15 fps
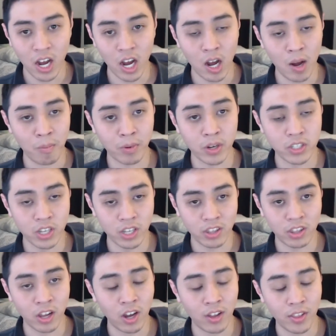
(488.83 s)
Because
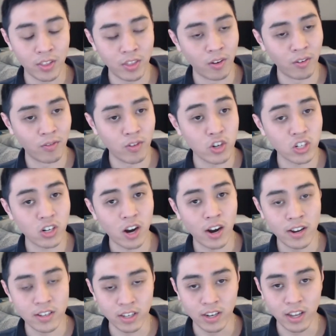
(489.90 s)
the fusion
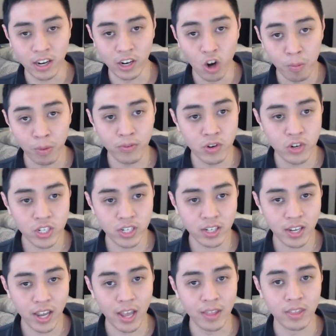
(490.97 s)
card is like a normal
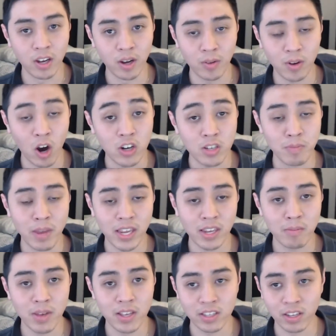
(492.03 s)
fusion, and the cards that make
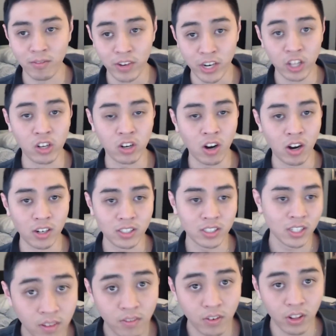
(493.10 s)
them, it's a vanilla cards.
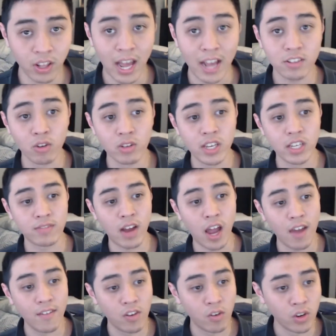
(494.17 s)
For the last OTS
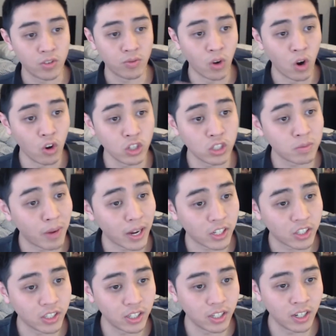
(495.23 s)
5, it was Rose,
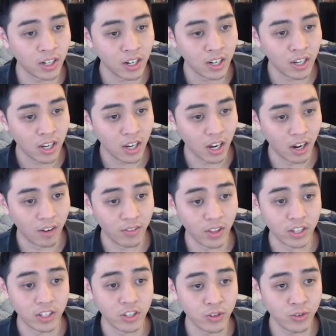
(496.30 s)
Spectre,
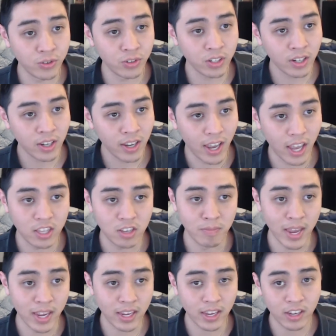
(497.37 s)
the Dune, and to
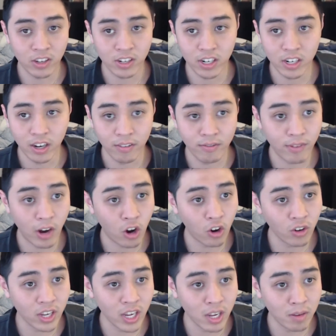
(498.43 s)
make it, you need a
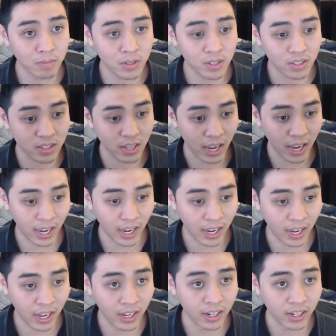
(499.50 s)
Feral Imps
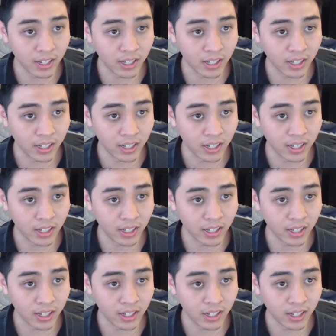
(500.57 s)
and